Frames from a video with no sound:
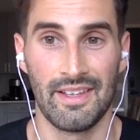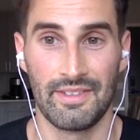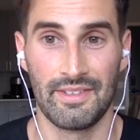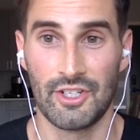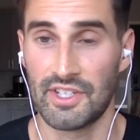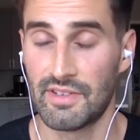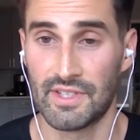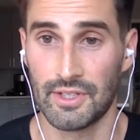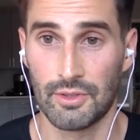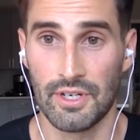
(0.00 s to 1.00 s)
Digestive
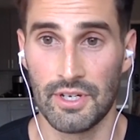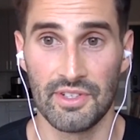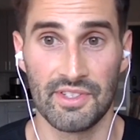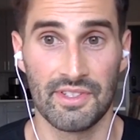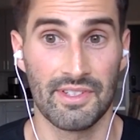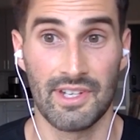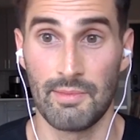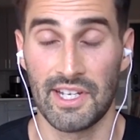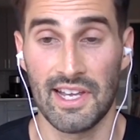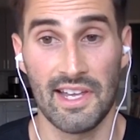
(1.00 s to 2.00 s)
secretions,
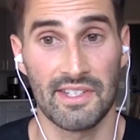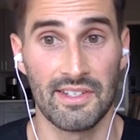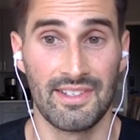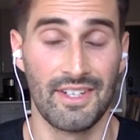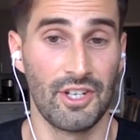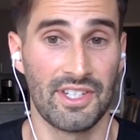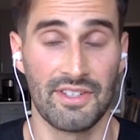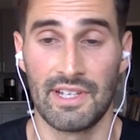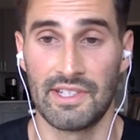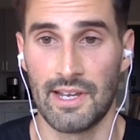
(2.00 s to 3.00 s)
stomach acid, digestive
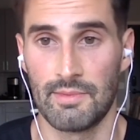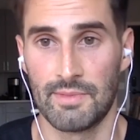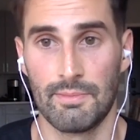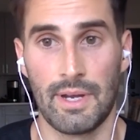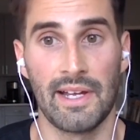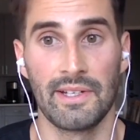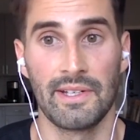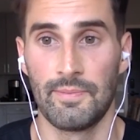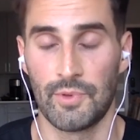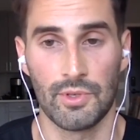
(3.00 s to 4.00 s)
enzymes,
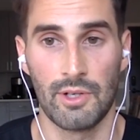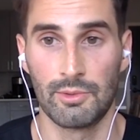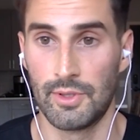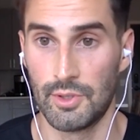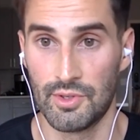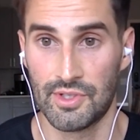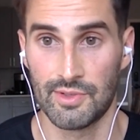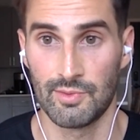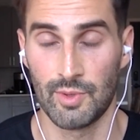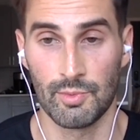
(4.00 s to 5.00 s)
bile, they're all
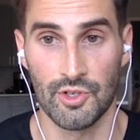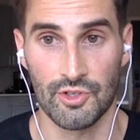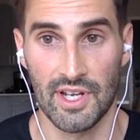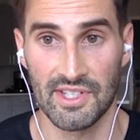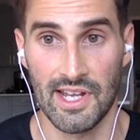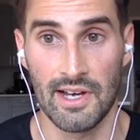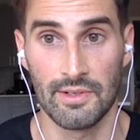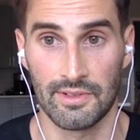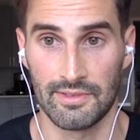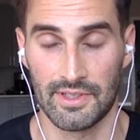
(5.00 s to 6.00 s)
reduced when we're stressed
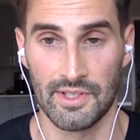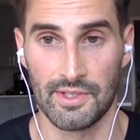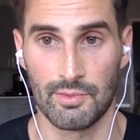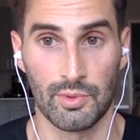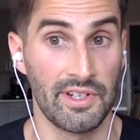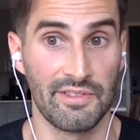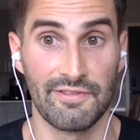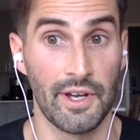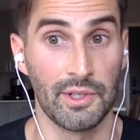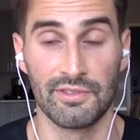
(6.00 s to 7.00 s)
out because we're in a
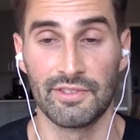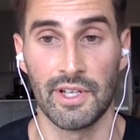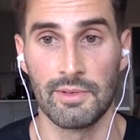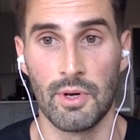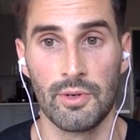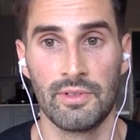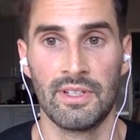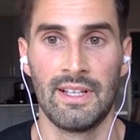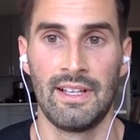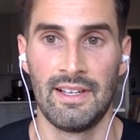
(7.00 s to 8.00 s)
fight or flight mode.
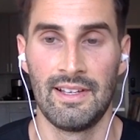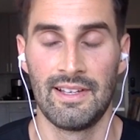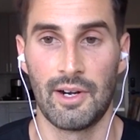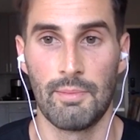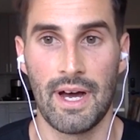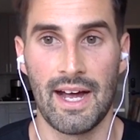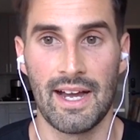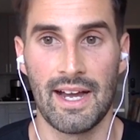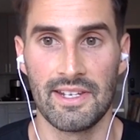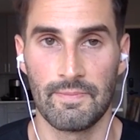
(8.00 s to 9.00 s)
Our
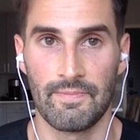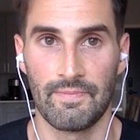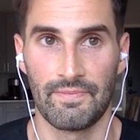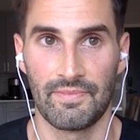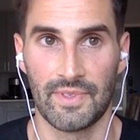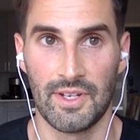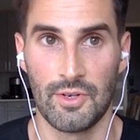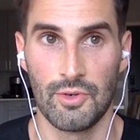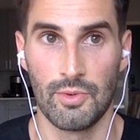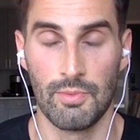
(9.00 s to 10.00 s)
body can
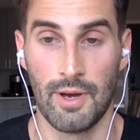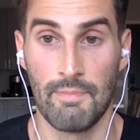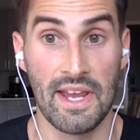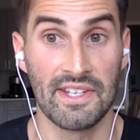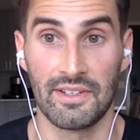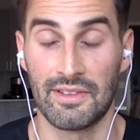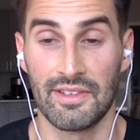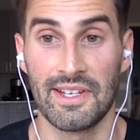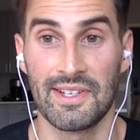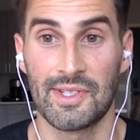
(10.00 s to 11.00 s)
do amazing
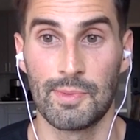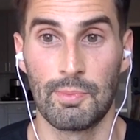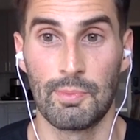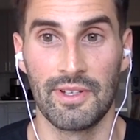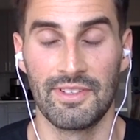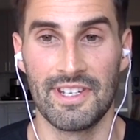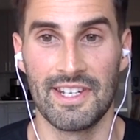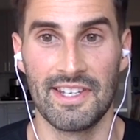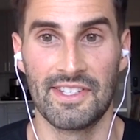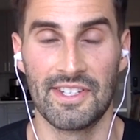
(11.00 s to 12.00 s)
things, but
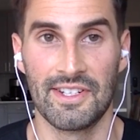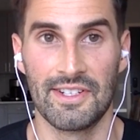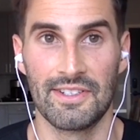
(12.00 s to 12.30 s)
isn't